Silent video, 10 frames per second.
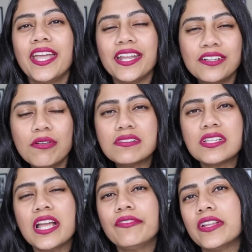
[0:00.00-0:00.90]
It goes
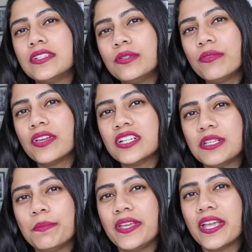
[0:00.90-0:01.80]
live at
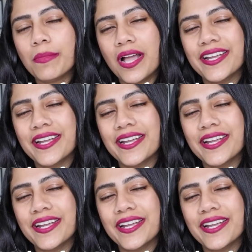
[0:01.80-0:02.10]
2:30 p.m.